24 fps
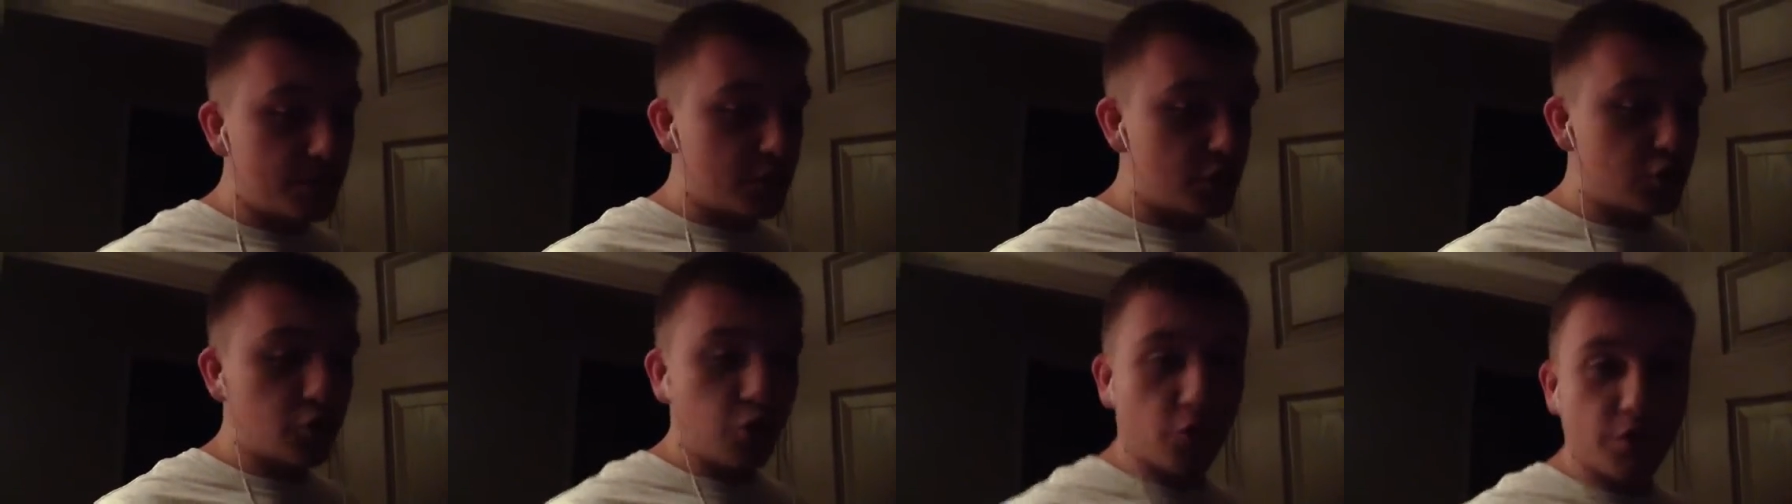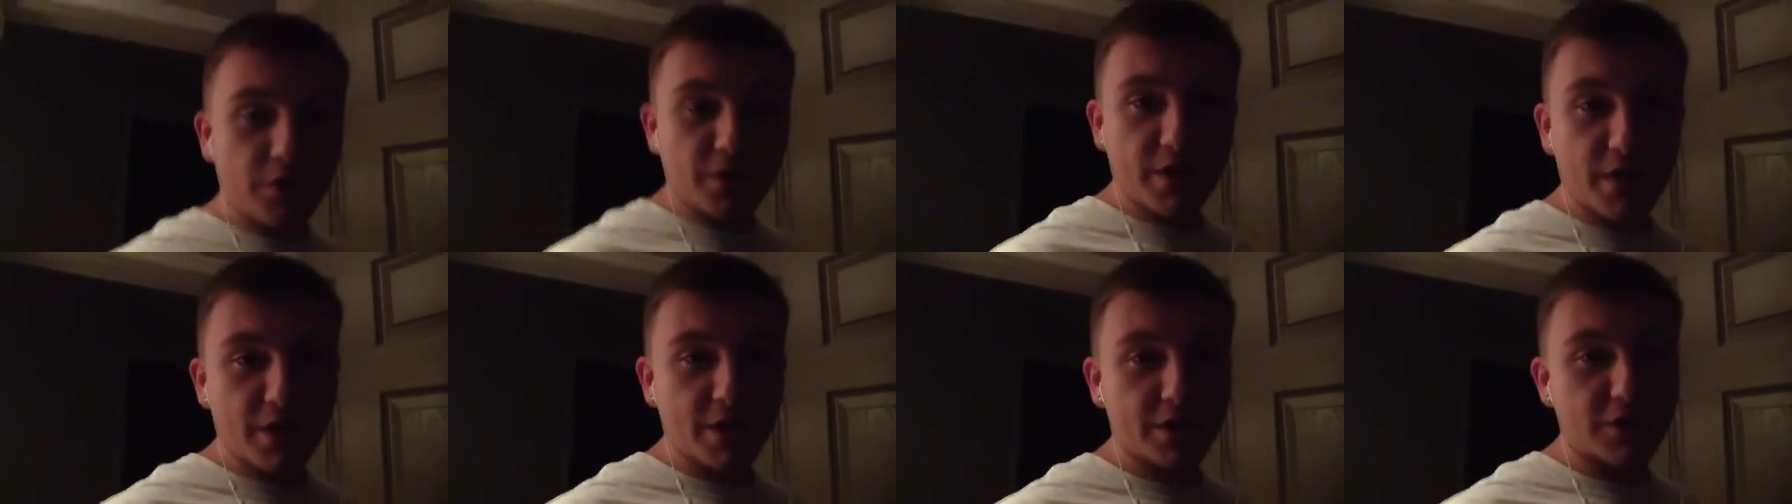
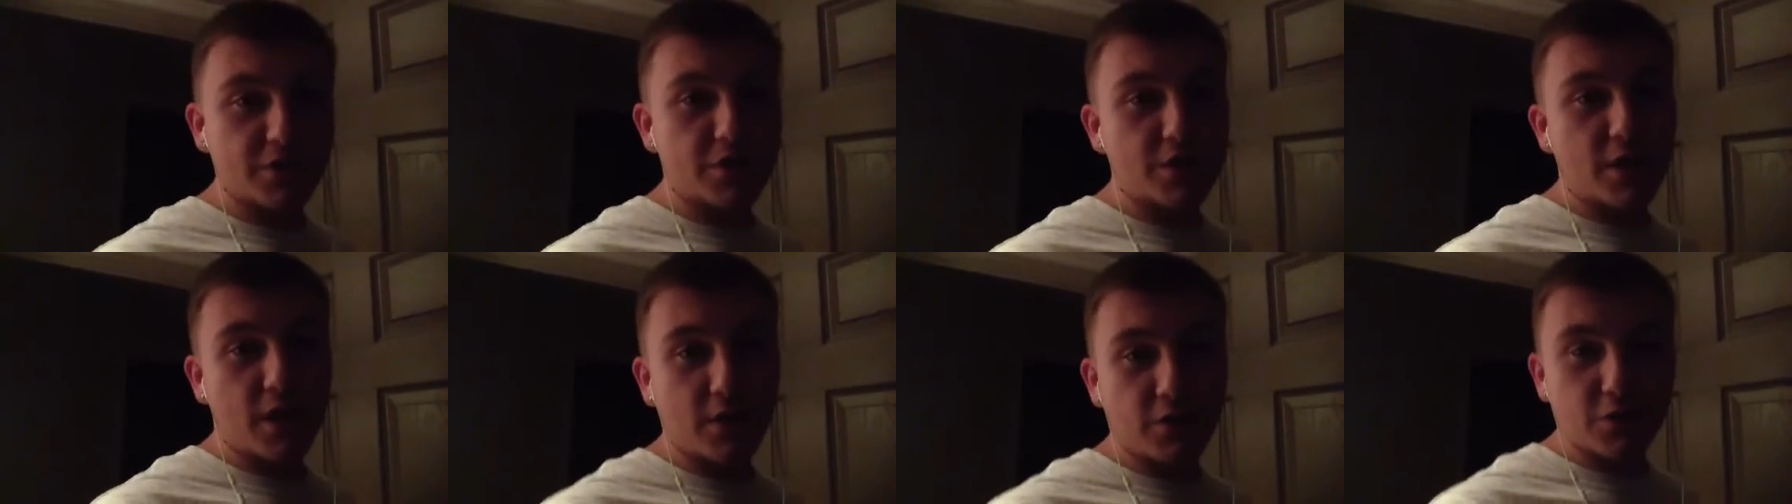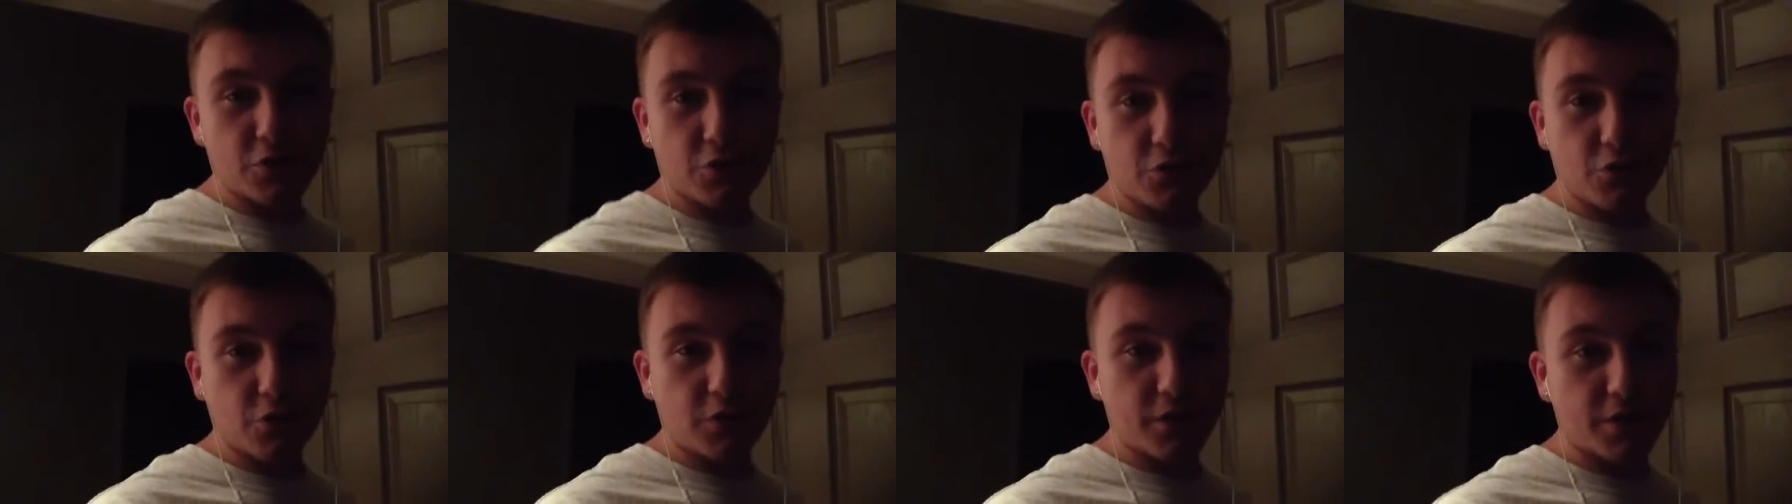Jordan Hicks, shout out
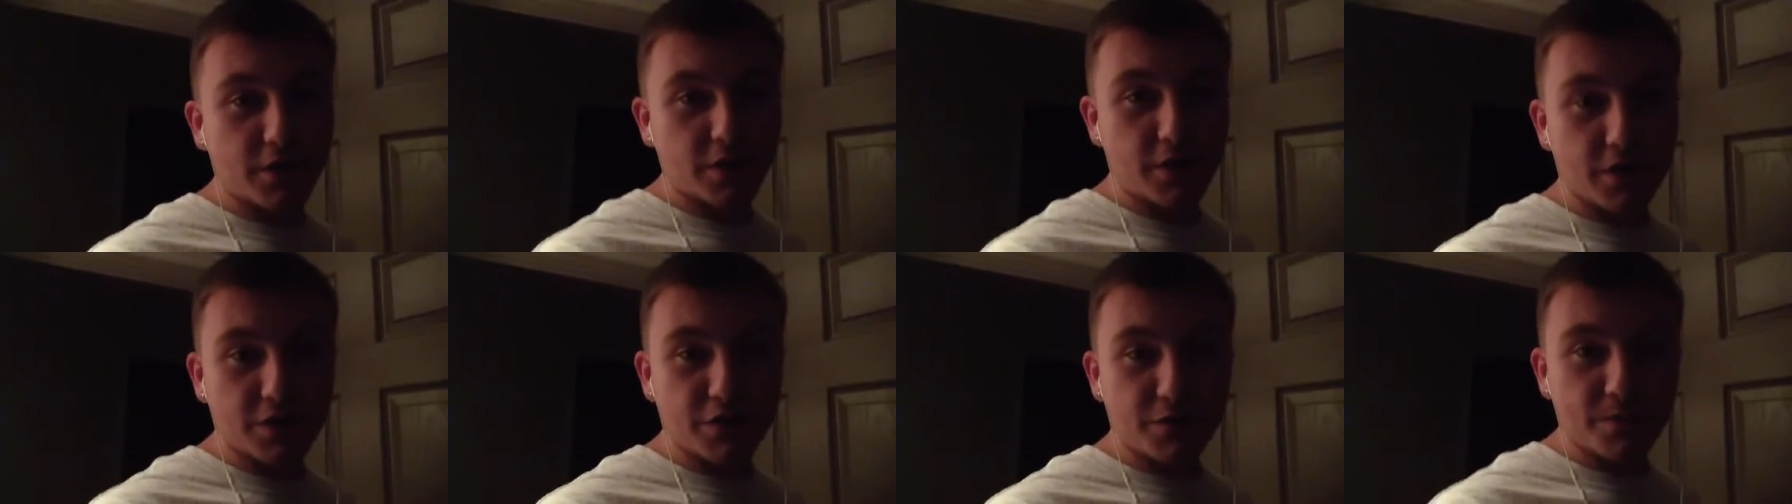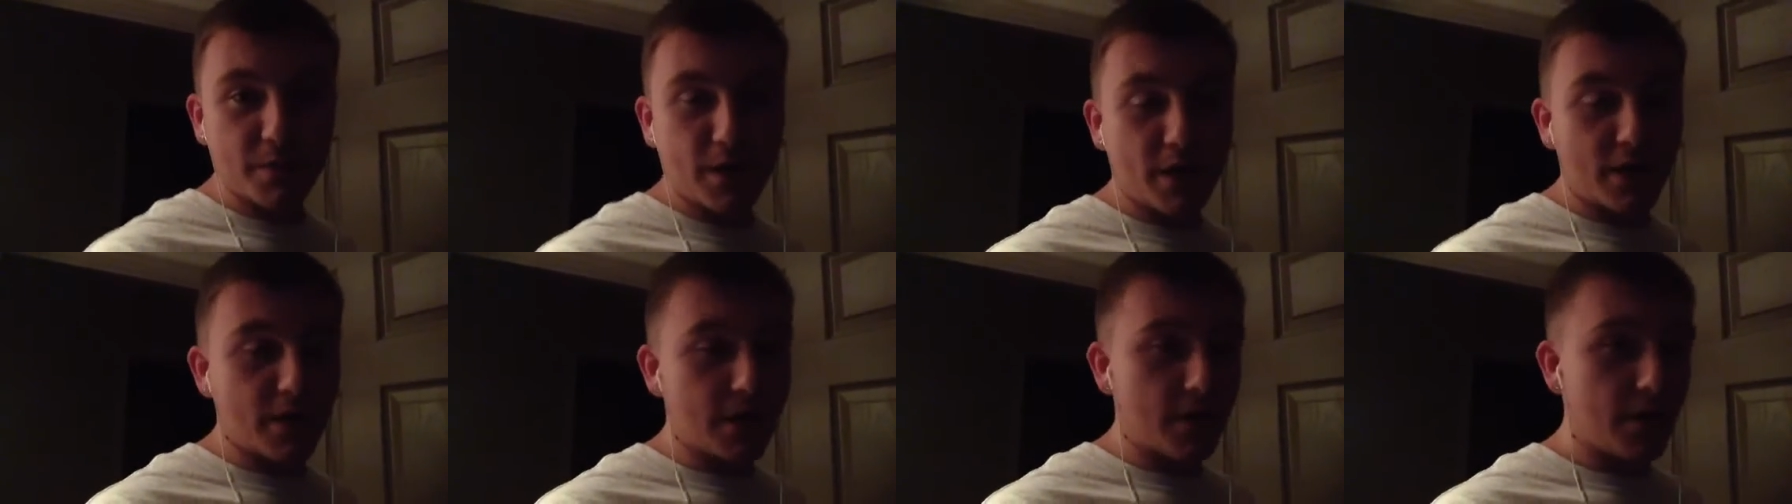to Jordan Hicks,
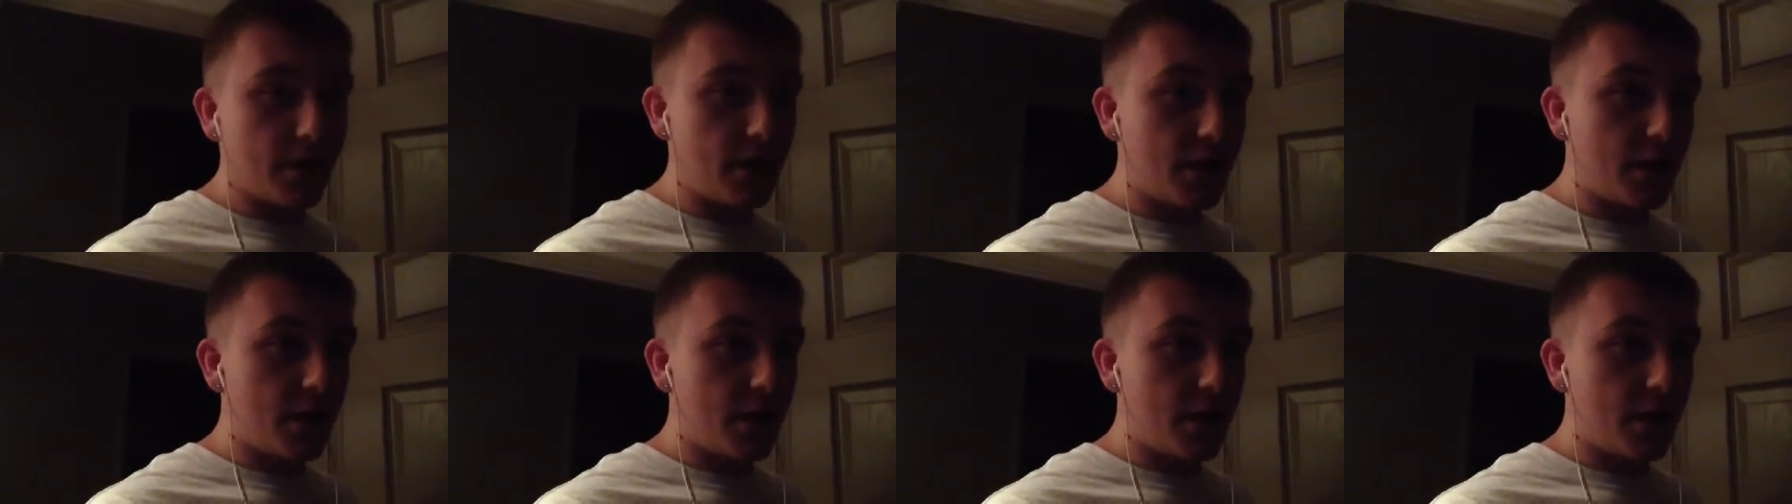man.